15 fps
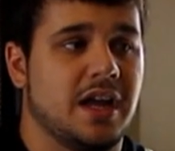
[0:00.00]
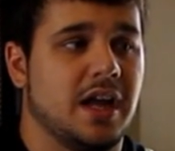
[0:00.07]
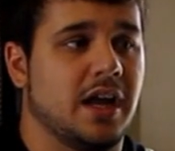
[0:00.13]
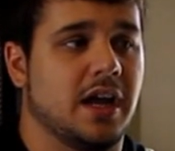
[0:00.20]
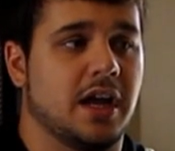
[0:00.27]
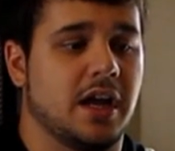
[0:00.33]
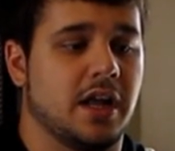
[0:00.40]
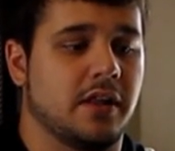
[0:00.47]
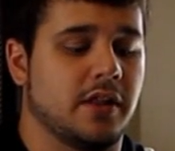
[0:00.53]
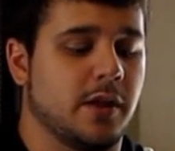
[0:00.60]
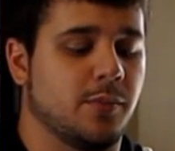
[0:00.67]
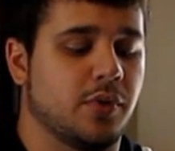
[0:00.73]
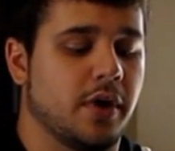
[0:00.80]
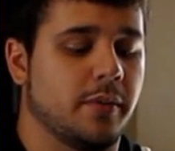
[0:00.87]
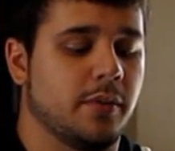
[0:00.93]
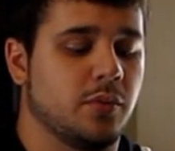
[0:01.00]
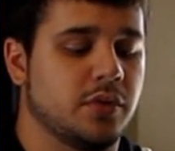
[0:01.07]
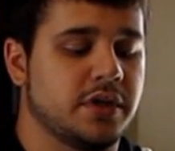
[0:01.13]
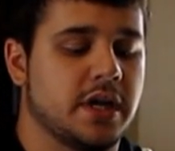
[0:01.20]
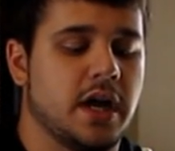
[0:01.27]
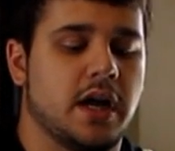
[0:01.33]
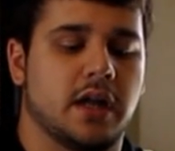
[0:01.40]
And they probably would
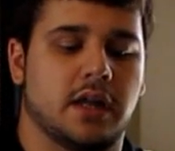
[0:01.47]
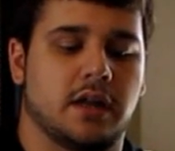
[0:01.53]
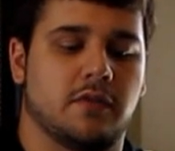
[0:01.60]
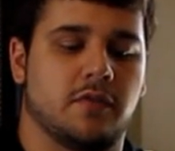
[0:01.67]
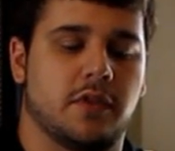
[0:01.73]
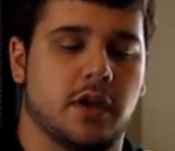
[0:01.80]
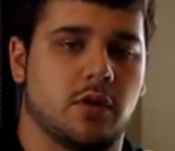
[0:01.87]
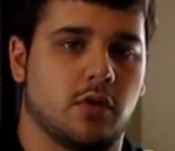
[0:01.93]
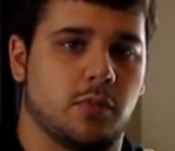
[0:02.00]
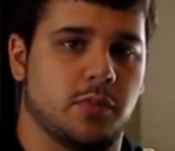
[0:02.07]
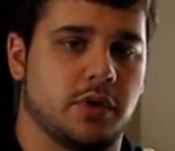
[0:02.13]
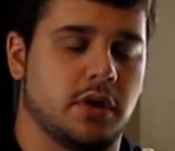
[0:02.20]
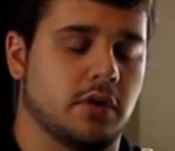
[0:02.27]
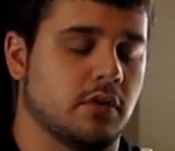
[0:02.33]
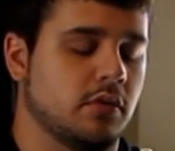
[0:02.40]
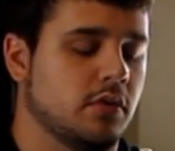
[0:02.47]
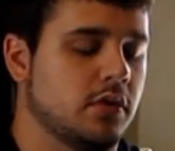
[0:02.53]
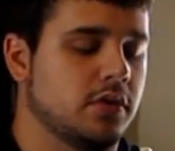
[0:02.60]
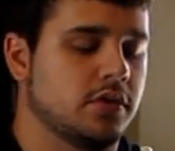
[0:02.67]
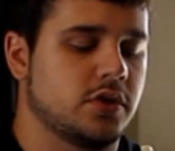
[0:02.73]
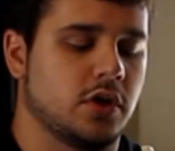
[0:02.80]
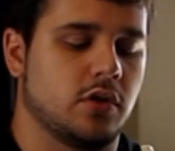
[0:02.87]
die if they go up in here.
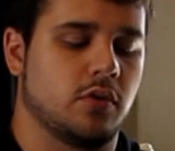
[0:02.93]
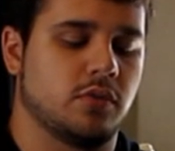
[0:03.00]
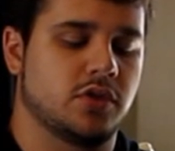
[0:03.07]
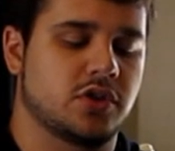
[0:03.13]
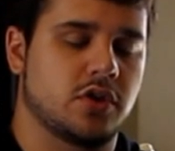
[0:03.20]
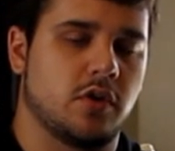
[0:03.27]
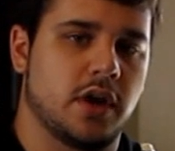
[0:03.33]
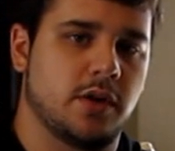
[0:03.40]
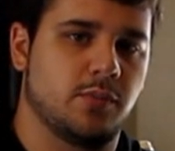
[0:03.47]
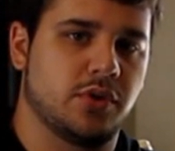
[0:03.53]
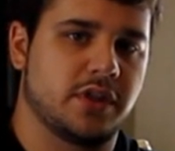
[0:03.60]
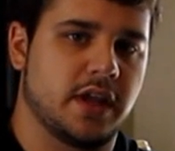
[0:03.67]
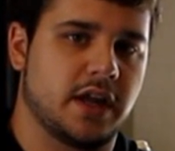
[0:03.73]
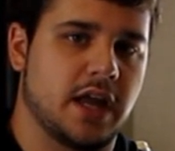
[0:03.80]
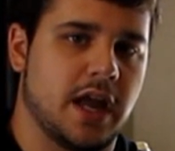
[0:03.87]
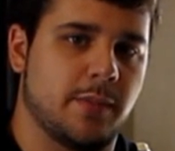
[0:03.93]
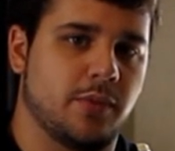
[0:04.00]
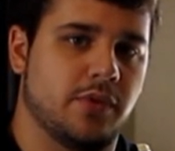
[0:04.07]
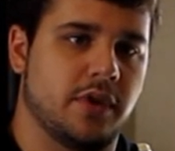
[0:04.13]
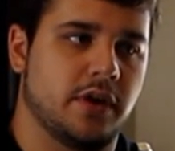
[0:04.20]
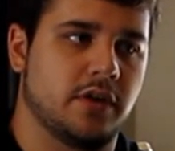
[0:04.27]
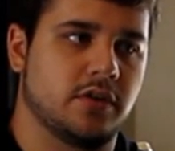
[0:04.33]
So just go ahead and put that cap
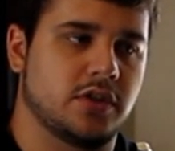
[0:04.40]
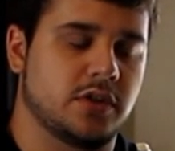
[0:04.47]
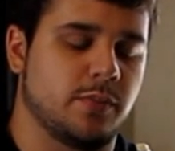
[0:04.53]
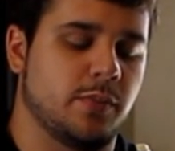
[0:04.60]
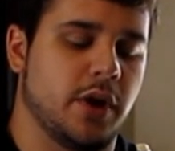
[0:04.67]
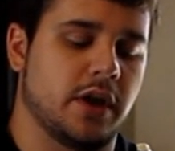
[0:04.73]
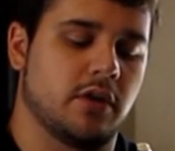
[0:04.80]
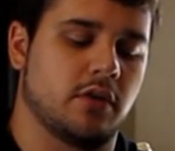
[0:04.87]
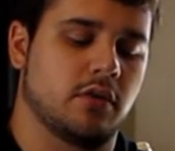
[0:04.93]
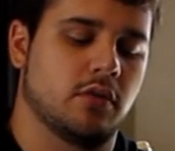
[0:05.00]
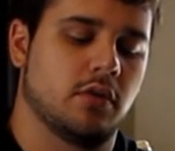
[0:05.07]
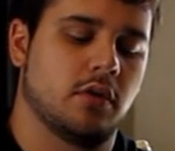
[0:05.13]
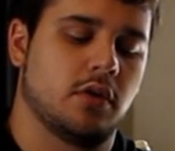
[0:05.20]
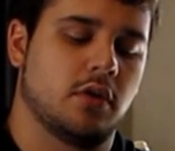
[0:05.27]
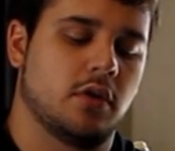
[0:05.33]
on there, it's better.